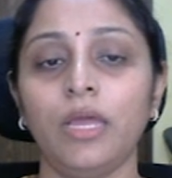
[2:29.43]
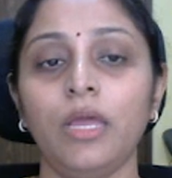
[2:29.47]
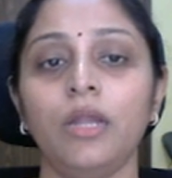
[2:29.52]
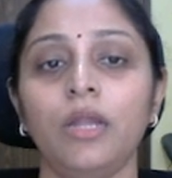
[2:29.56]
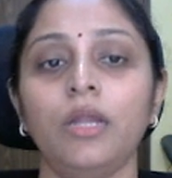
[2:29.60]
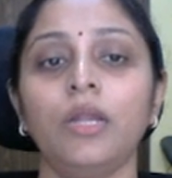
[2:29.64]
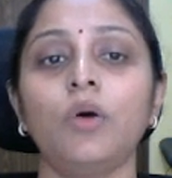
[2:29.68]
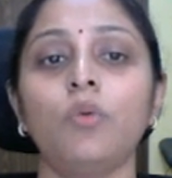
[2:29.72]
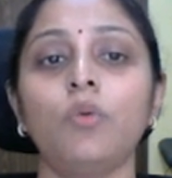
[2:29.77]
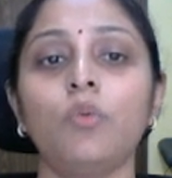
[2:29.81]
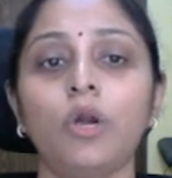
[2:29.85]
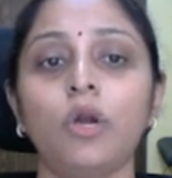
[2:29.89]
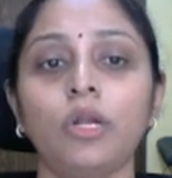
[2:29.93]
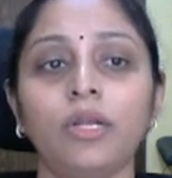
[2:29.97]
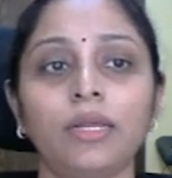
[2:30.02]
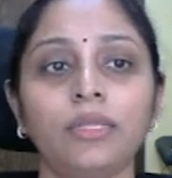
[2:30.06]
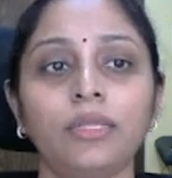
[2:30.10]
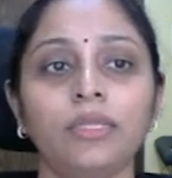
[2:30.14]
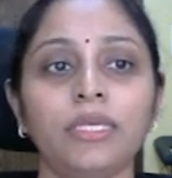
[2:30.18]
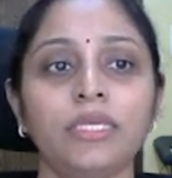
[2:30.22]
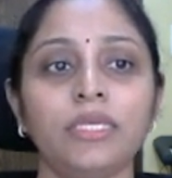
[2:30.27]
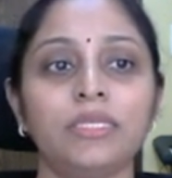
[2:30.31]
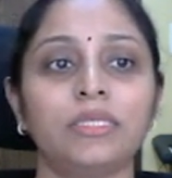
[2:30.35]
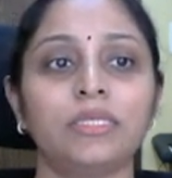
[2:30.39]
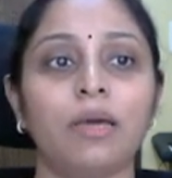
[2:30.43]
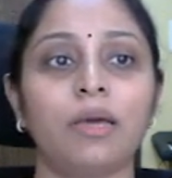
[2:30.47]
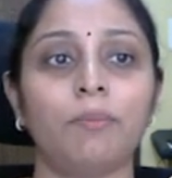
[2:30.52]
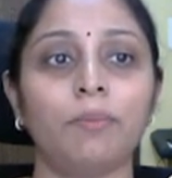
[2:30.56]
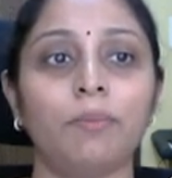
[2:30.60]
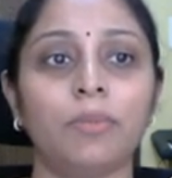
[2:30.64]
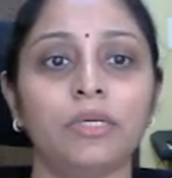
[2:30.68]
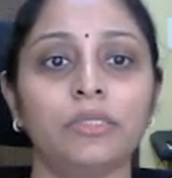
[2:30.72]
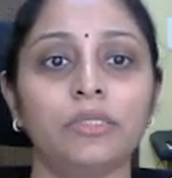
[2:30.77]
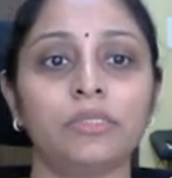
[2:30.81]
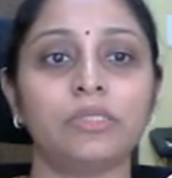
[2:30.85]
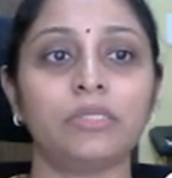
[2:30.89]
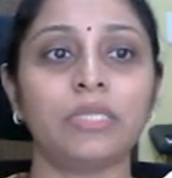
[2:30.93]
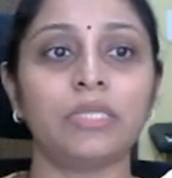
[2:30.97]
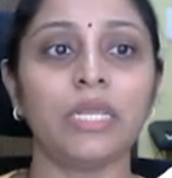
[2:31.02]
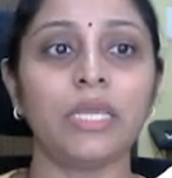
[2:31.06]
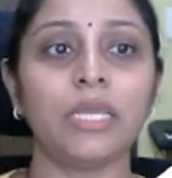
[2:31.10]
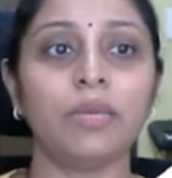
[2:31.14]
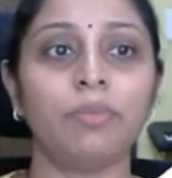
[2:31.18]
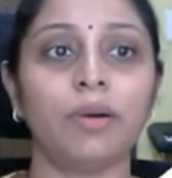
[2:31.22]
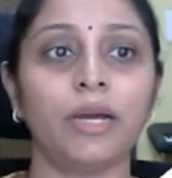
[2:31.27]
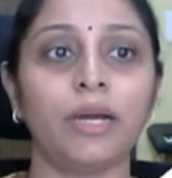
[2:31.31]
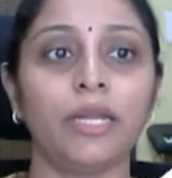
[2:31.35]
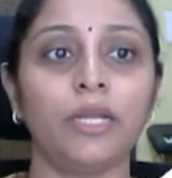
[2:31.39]
Now what are these numbers? 3
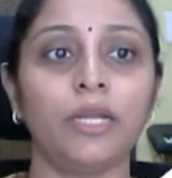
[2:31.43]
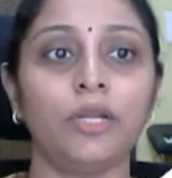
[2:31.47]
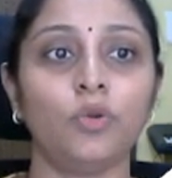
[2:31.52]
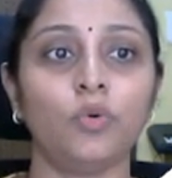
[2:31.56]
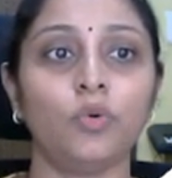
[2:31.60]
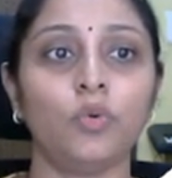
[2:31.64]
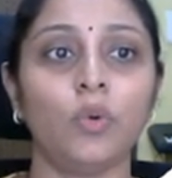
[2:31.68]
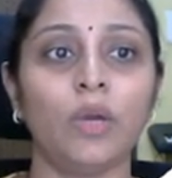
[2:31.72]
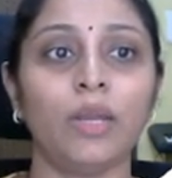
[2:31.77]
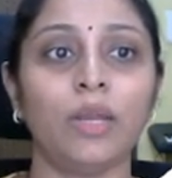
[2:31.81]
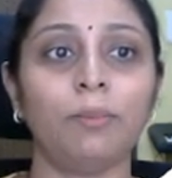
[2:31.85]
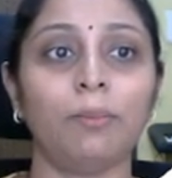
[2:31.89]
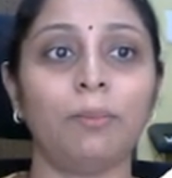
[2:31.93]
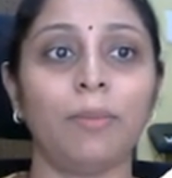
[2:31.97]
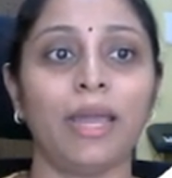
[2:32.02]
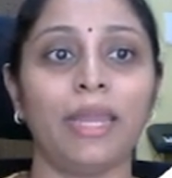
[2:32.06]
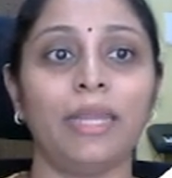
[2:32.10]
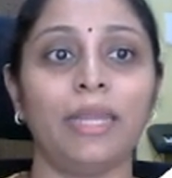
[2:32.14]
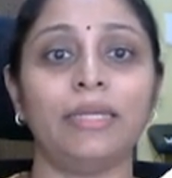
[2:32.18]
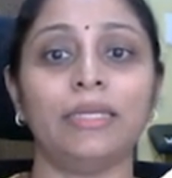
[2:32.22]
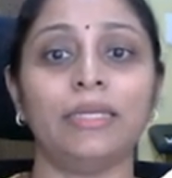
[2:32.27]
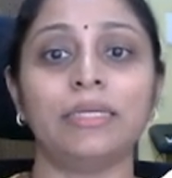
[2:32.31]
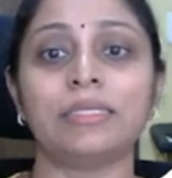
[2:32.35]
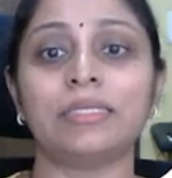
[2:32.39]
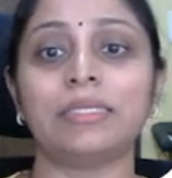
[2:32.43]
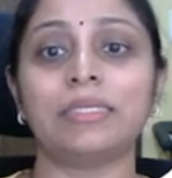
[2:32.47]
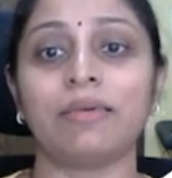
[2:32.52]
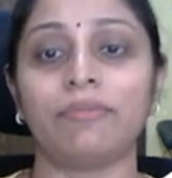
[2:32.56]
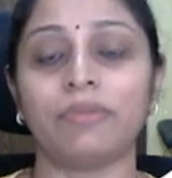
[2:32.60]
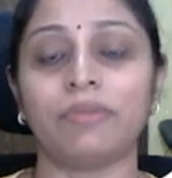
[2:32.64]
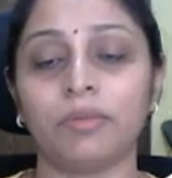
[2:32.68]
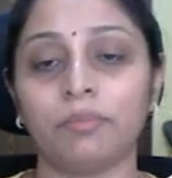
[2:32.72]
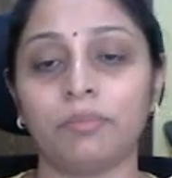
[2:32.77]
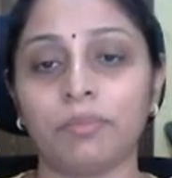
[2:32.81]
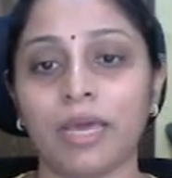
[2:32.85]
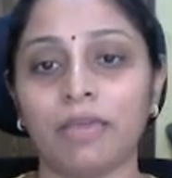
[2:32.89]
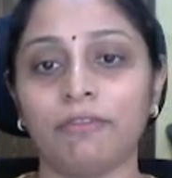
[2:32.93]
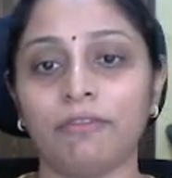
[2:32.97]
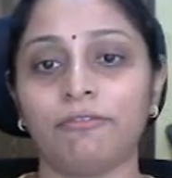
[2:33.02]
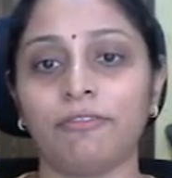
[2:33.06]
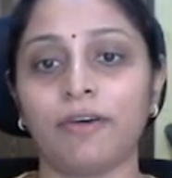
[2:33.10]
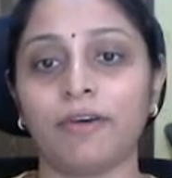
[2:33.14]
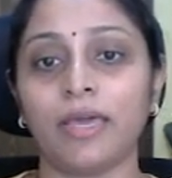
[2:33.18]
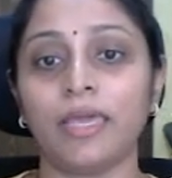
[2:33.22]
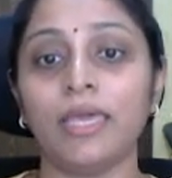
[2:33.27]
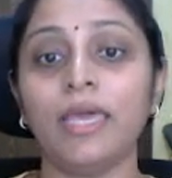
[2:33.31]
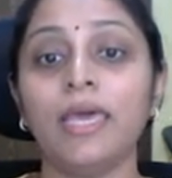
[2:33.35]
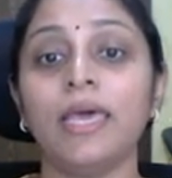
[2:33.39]
by 2 and minus 7 by
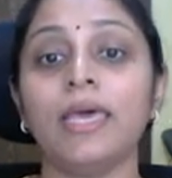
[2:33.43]
5.